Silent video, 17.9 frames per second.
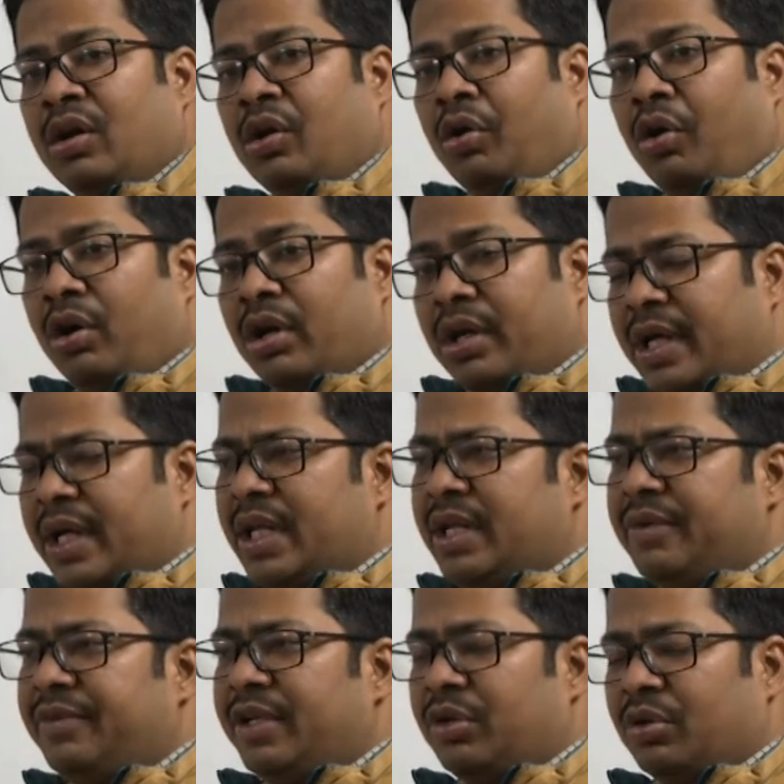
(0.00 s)

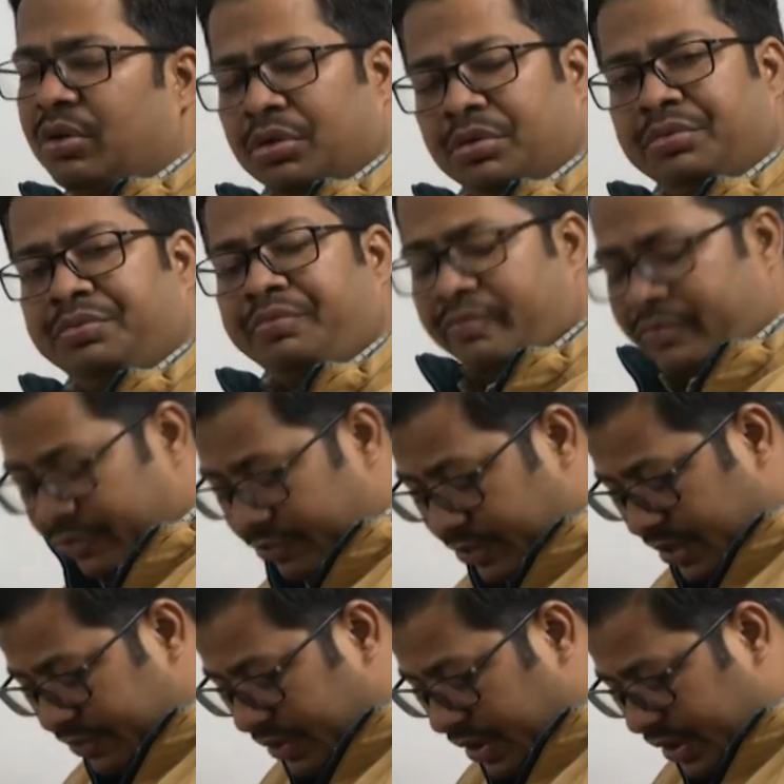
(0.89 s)
already we know
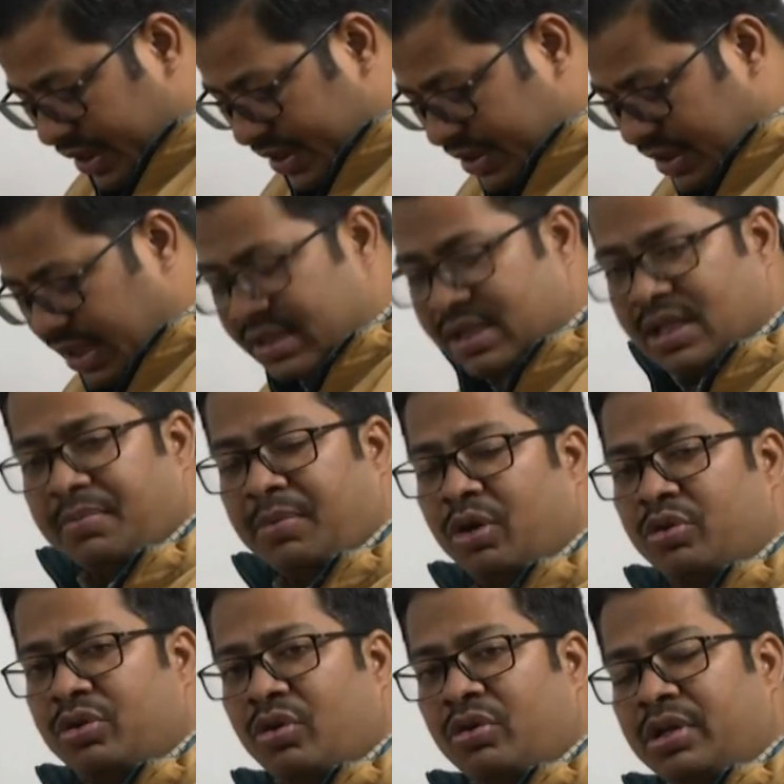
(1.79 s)
when we discussed
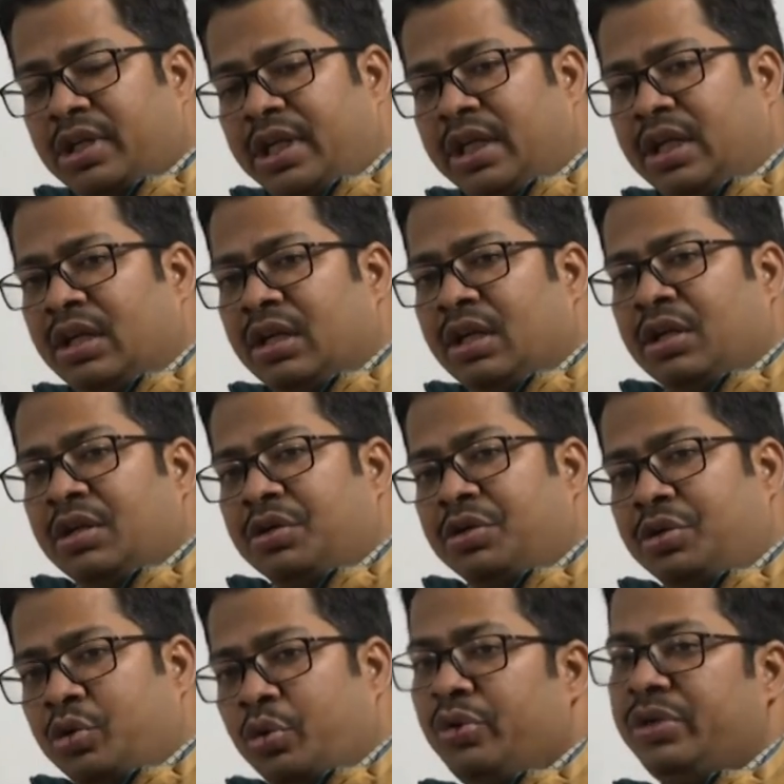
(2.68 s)
about only
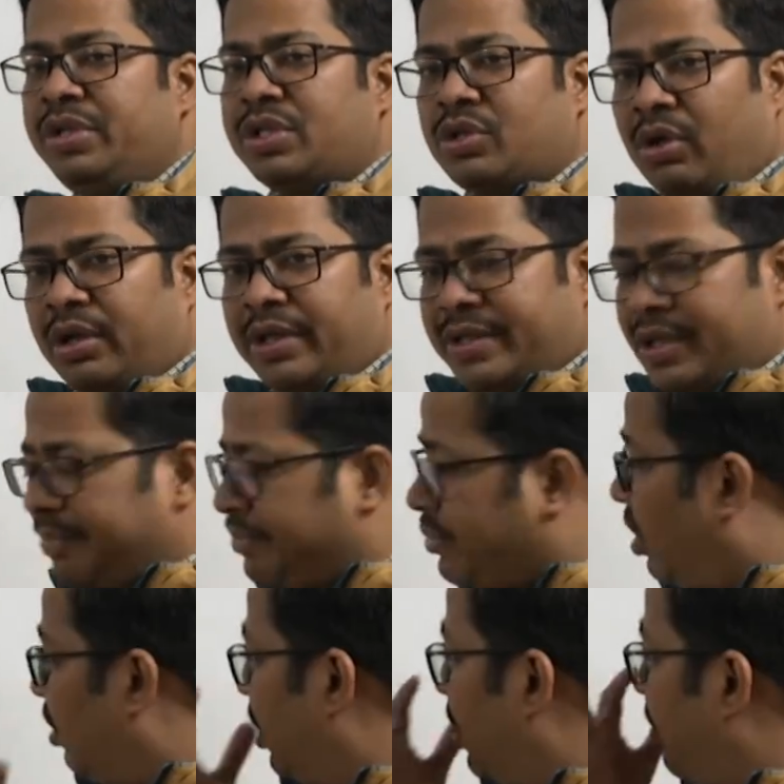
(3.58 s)
2 installation
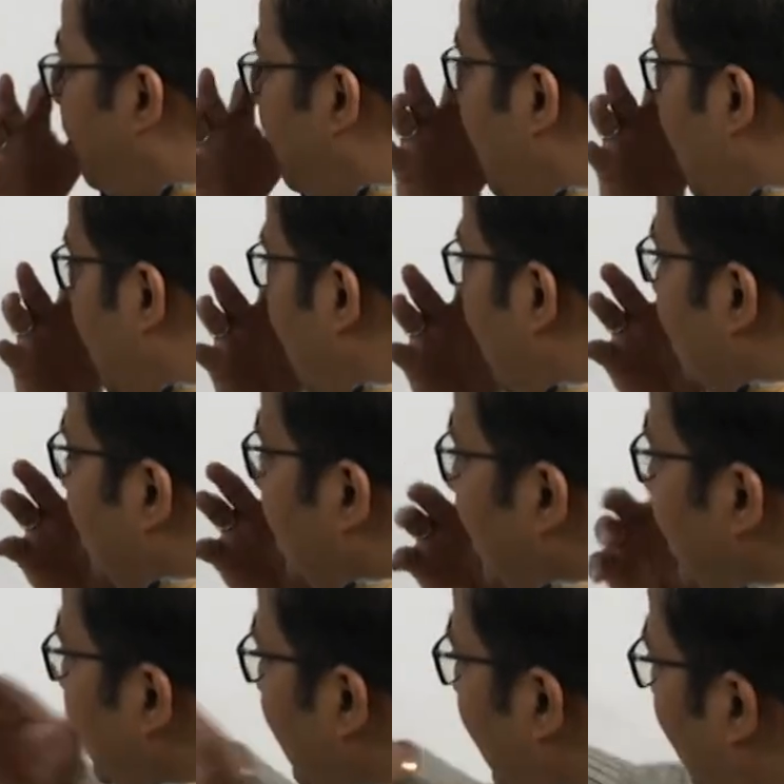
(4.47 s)
problem that